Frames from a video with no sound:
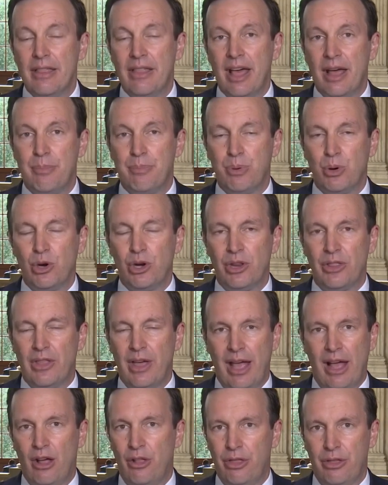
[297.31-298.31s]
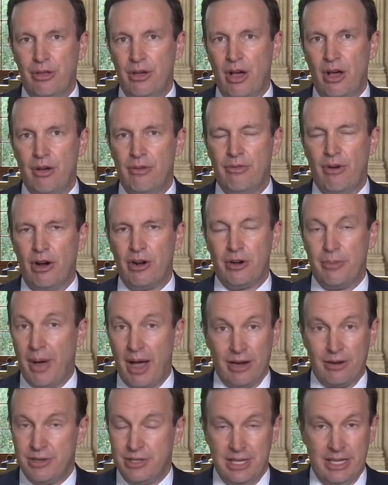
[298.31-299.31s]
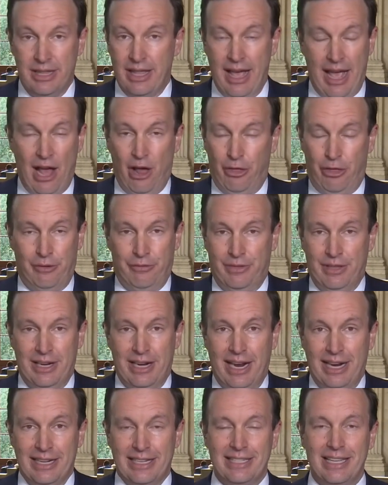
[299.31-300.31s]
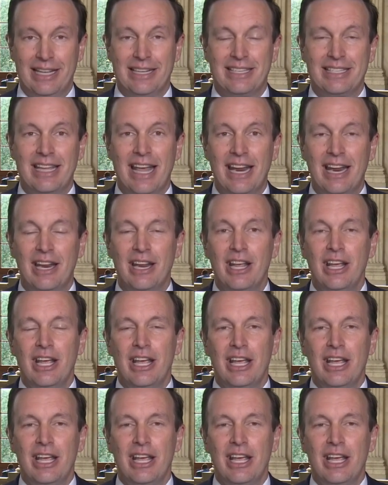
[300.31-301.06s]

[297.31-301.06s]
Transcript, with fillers: that put the health of our democracy and the health of the United States Senate